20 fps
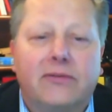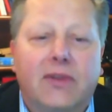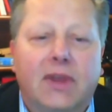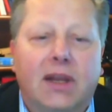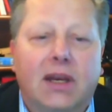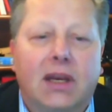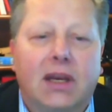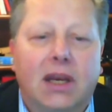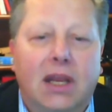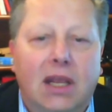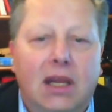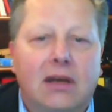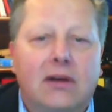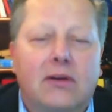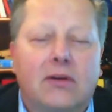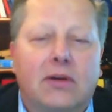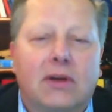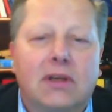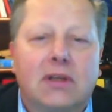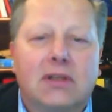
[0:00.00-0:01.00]
that it
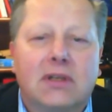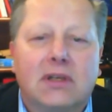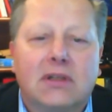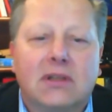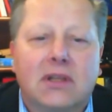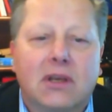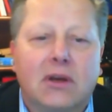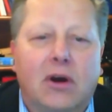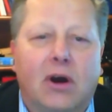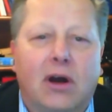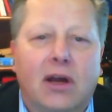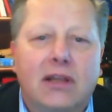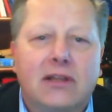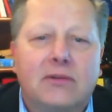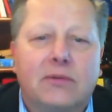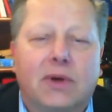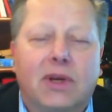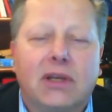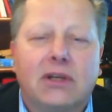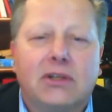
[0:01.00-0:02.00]
increases the odds
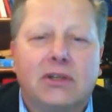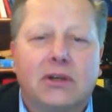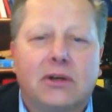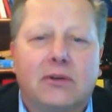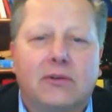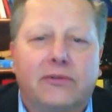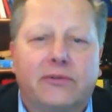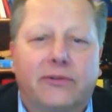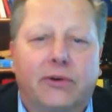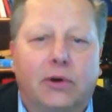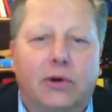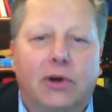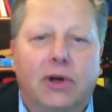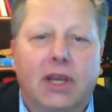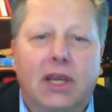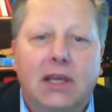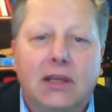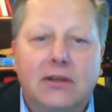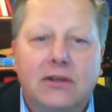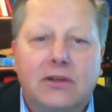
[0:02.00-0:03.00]
ratio for
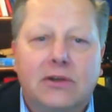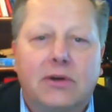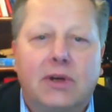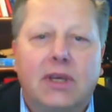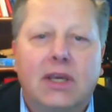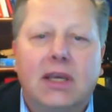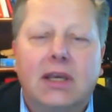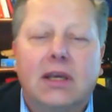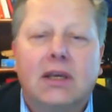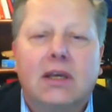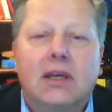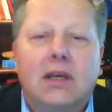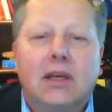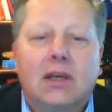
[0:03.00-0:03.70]
injury